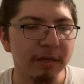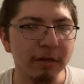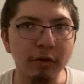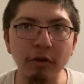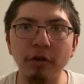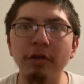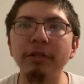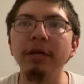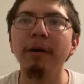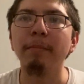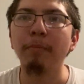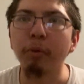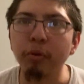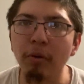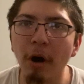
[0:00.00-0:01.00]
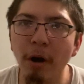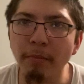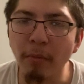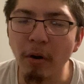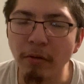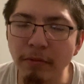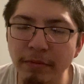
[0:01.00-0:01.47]
Good
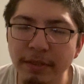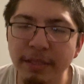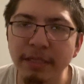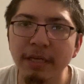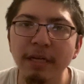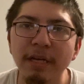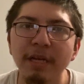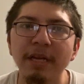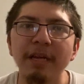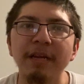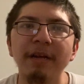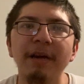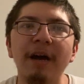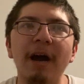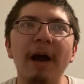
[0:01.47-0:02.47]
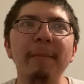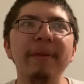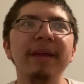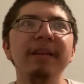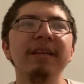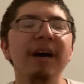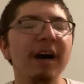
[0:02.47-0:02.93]
promos. I
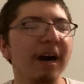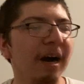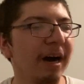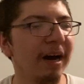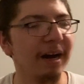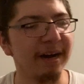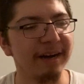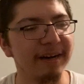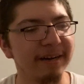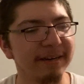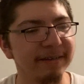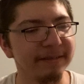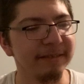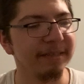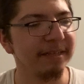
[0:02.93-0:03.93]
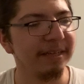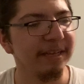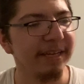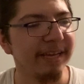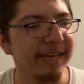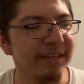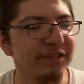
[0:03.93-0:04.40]
mean,
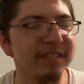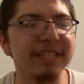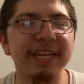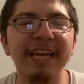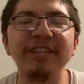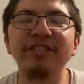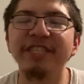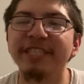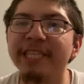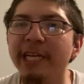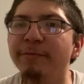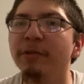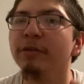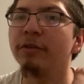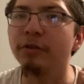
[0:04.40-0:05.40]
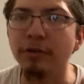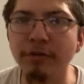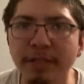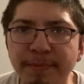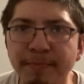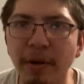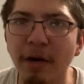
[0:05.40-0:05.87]
it just it just gives you
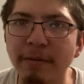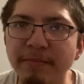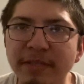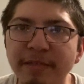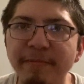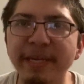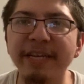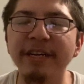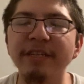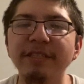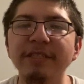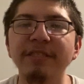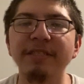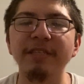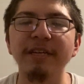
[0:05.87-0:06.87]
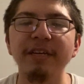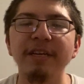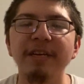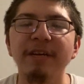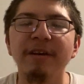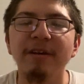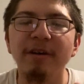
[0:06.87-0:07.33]
goosebumps because
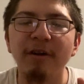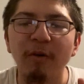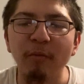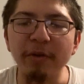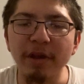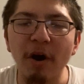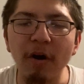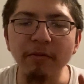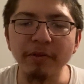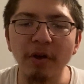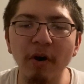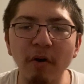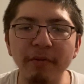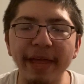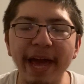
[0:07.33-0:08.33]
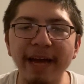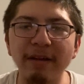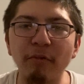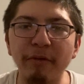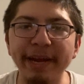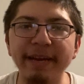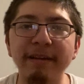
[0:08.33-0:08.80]
we all know
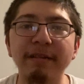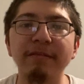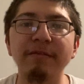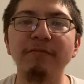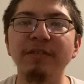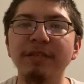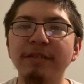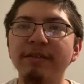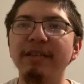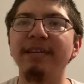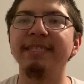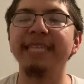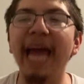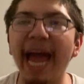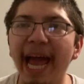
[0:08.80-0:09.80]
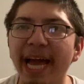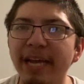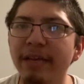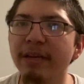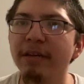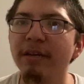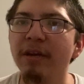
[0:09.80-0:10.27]
that Randy was gonna
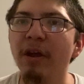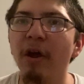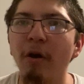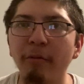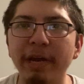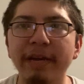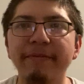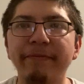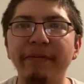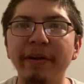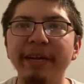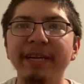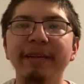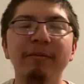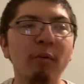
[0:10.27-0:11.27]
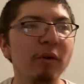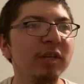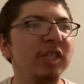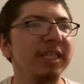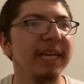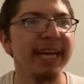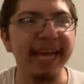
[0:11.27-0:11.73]
attack Ric Flair,
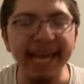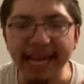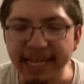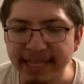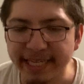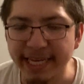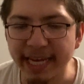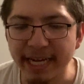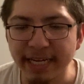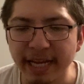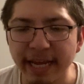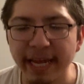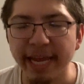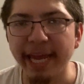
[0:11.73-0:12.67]
which he did.